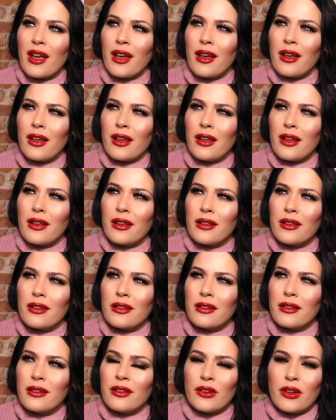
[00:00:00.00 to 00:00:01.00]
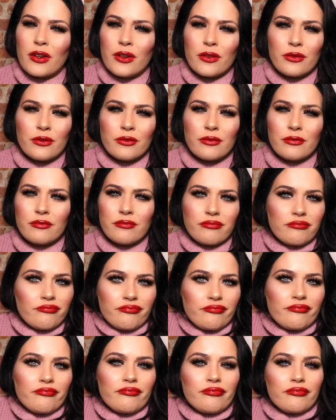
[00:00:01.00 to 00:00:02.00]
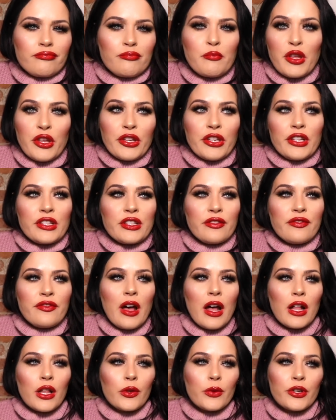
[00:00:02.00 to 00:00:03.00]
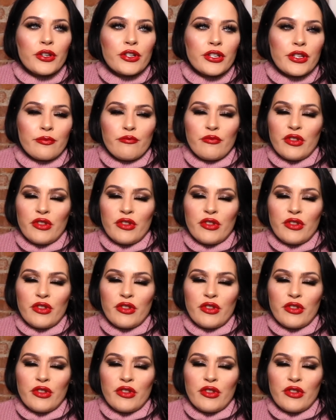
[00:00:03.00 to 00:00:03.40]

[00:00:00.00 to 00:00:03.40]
uh, you know, millions of followers and